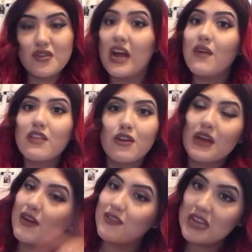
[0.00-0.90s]
so I have a little
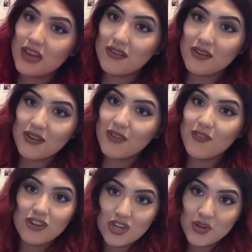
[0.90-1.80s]
countdown already
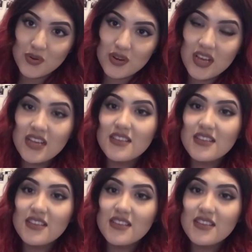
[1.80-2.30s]
for June.